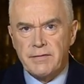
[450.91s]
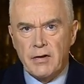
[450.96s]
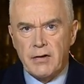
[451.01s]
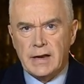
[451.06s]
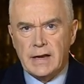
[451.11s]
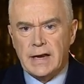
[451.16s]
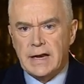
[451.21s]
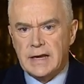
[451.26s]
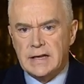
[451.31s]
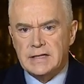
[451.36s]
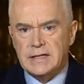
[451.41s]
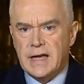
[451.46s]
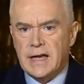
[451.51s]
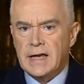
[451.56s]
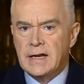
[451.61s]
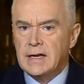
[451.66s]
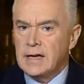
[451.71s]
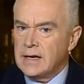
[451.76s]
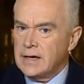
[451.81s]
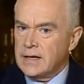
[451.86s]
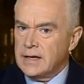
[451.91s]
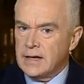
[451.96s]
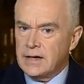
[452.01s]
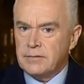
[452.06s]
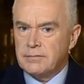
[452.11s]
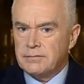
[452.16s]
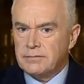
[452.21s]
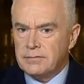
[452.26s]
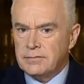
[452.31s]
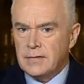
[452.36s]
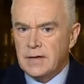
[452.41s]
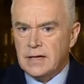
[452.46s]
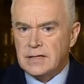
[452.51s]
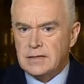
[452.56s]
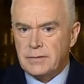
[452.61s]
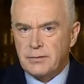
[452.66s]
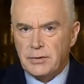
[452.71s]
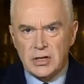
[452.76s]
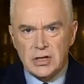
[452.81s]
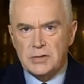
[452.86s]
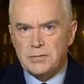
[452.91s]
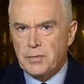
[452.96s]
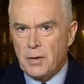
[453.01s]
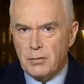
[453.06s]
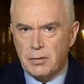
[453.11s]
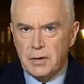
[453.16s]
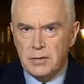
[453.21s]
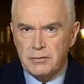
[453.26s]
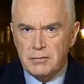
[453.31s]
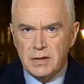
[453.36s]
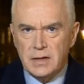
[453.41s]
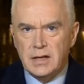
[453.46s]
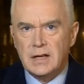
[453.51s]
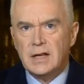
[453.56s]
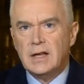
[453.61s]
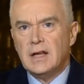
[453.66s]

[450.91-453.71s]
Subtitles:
I'm very clearly saying, you know, it's a British problem.